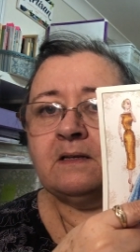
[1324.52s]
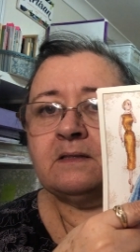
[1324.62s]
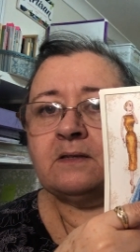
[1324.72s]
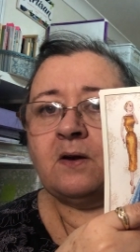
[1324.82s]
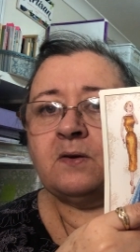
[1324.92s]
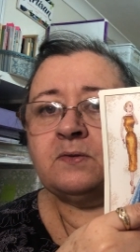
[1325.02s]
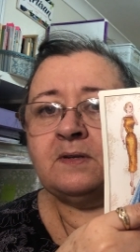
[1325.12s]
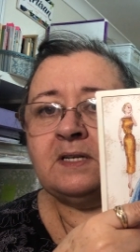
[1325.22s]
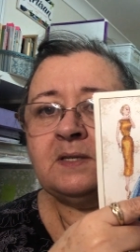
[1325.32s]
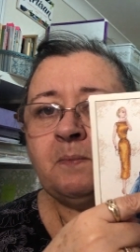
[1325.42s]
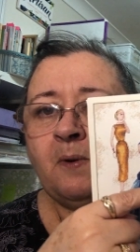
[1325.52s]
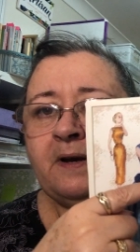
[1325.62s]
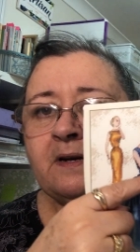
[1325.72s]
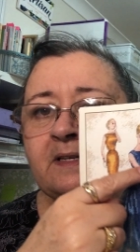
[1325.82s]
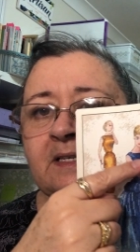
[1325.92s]
So I was really
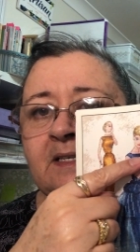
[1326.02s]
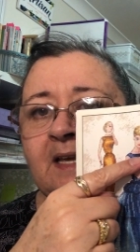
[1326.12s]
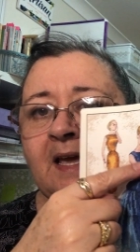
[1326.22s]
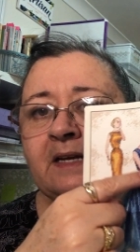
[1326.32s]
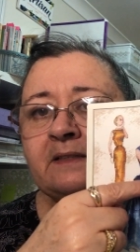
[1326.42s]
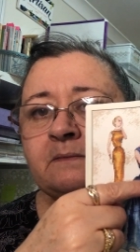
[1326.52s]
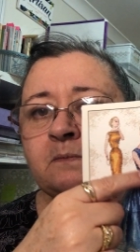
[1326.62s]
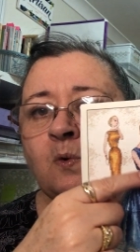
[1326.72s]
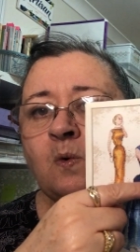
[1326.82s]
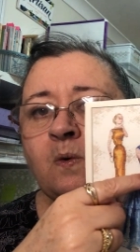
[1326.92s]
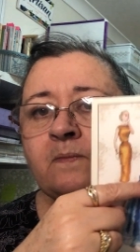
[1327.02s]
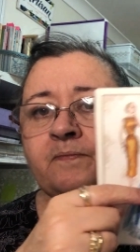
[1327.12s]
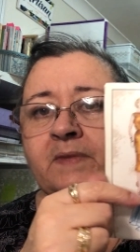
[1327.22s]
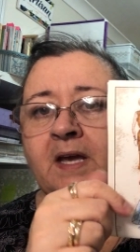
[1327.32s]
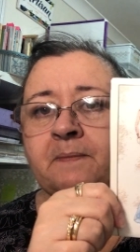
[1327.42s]
disappointed I didn't get more
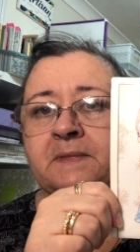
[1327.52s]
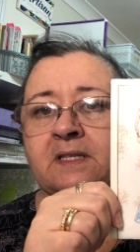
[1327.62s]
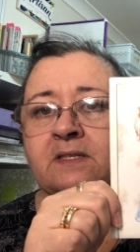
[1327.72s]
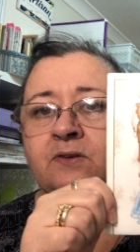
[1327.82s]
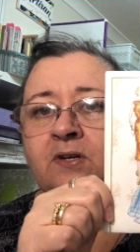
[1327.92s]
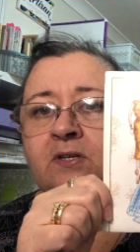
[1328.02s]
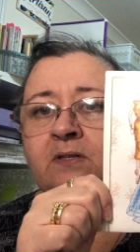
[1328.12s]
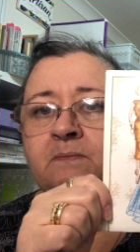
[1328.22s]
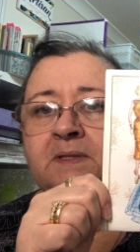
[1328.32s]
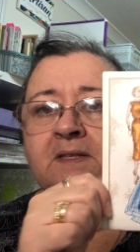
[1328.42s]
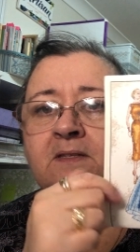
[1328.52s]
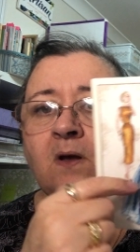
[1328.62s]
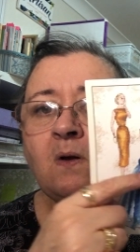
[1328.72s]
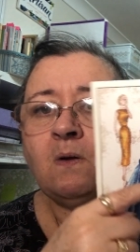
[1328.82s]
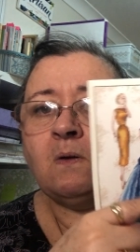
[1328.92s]
up to this direction, but there's a
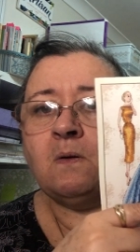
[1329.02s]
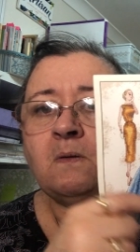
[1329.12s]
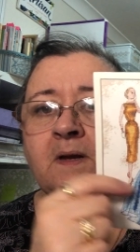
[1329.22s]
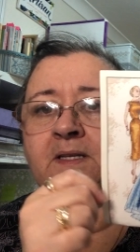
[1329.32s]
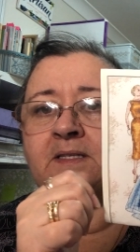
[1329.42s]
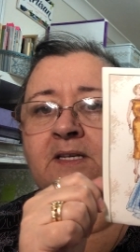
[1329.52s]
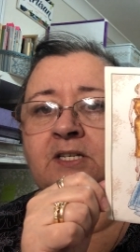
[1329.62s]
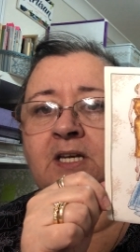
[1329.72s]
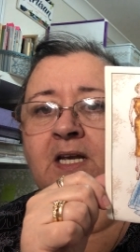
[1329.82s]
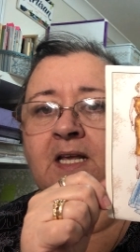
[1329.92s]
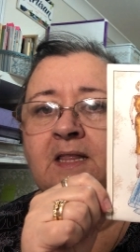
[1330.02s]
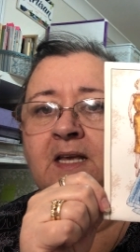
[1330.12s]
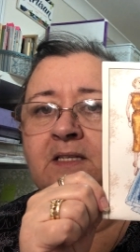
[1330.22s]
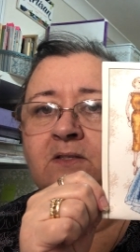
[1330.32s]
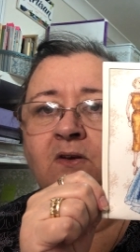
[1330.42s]
whole lot of stitching in
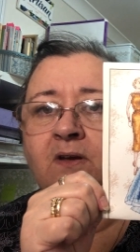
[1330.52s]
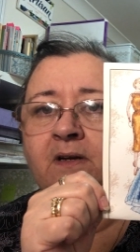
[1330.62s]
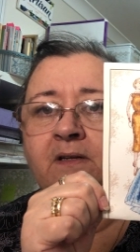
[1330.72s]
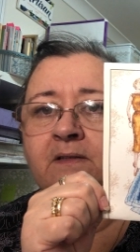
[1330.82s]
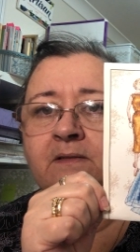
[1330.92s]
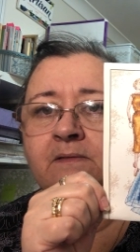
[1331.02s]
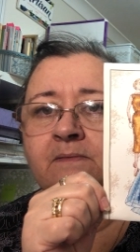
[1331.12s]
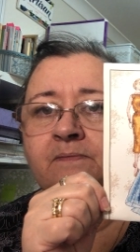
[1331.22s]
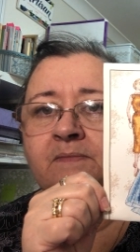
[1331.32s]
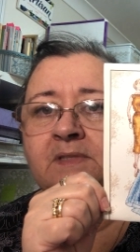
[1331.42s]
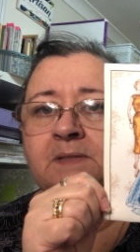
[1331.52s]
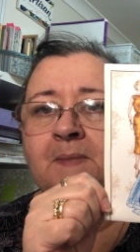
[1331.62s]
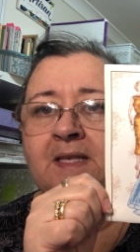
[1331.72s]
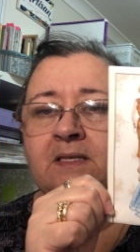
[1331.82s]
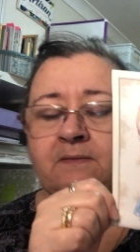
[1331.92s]
that skirt. It's
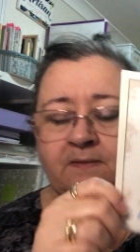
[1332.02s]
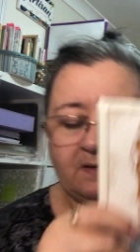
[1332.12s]
massive.